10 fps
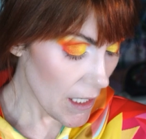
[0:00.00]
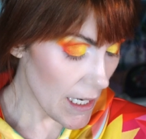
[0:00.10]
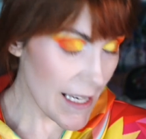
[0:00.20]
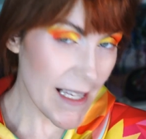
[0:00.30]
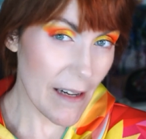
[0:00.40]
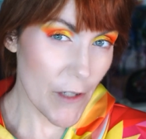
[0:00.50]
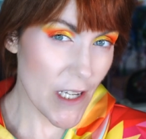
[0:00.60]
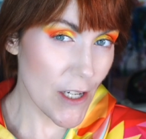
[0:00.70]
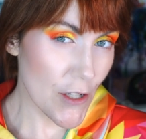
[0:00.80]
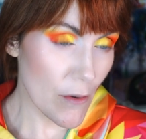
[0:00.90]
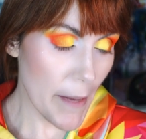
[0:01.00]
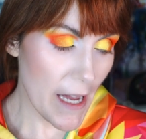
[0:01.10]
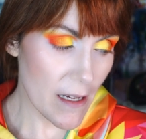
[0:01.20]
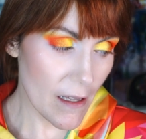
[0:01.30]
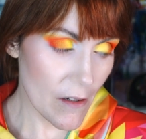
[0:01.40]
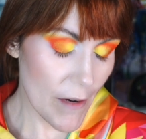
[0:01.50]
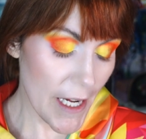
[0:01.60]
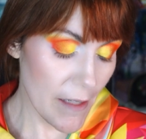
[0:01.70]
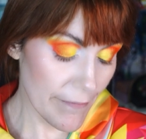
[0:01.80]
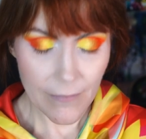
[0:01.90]
and I said I was gonna do a matte yellow,
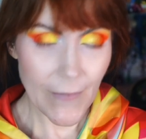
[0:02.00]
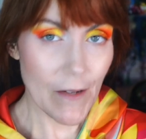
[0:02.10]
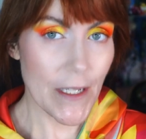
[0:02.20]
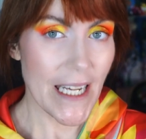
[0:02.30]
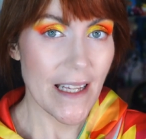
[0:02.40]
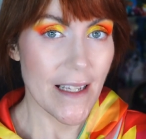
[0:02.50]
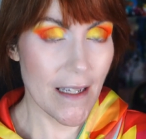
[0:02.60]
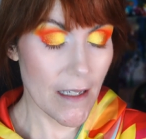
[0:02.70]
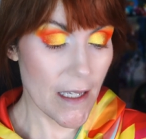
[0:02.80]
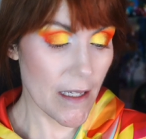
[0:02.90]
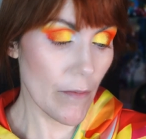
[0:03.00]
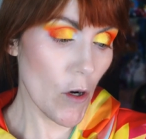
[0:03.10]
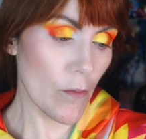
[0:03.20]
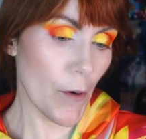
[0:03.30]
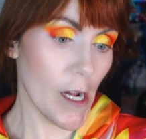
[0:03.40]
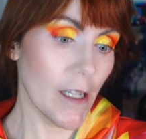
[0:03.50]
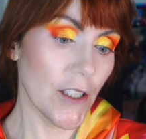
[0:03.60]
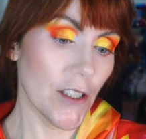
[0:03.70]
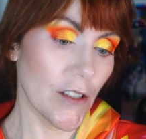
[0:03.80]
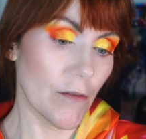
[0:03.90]
right? I'm going to take this smoke
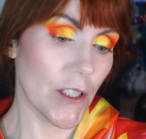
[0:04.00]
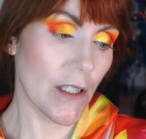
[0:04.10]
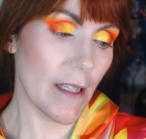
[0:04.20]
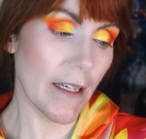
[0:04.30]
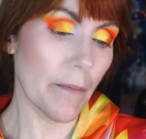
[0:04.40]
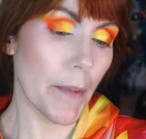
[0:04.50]
brush, which is like a